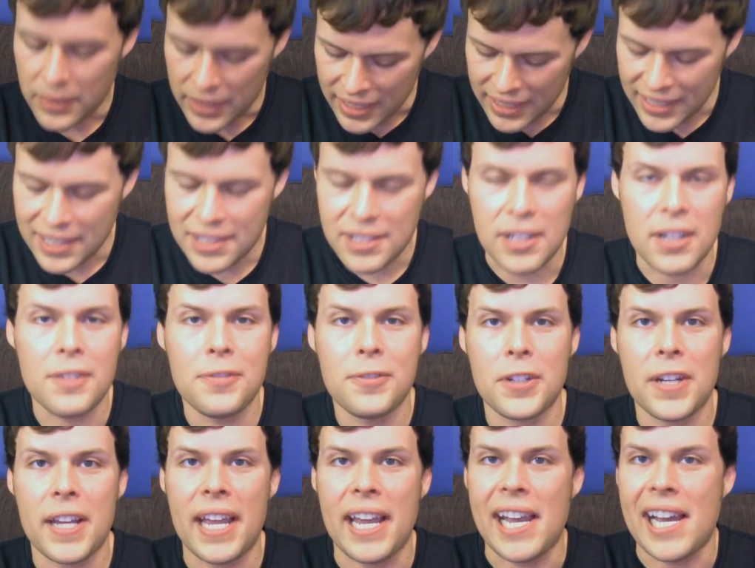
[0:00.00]
Well, that's all
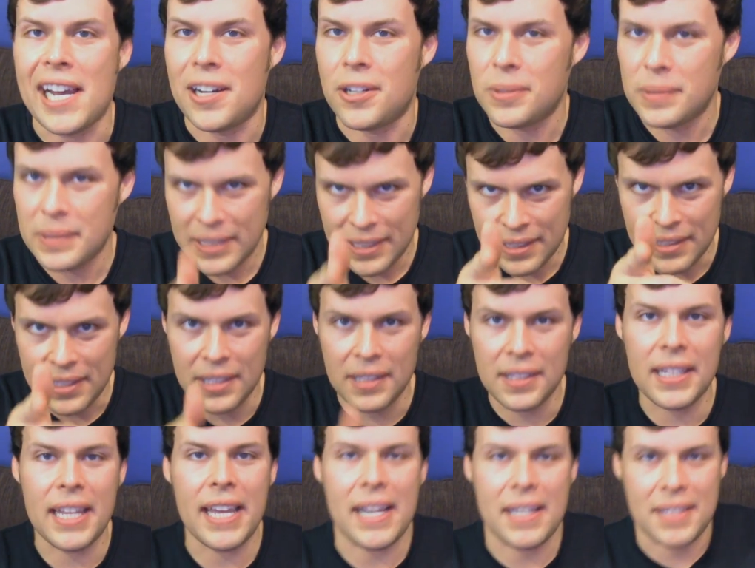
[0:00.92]
for now.
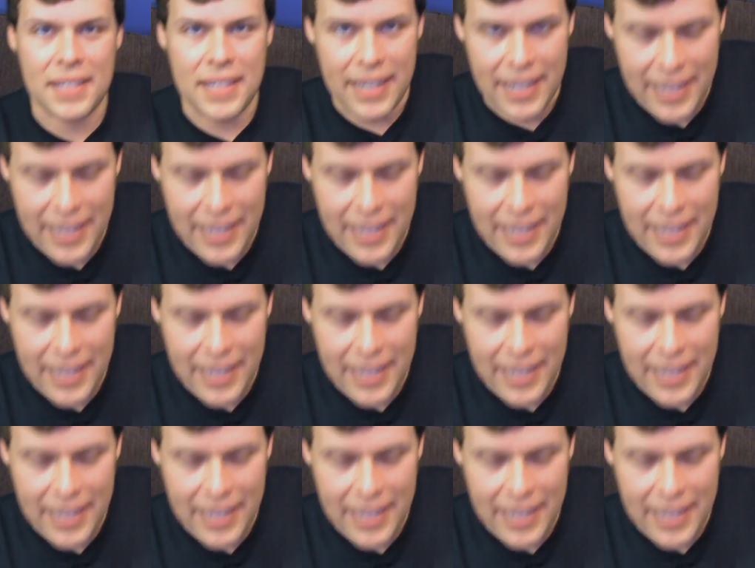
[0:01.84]
Until next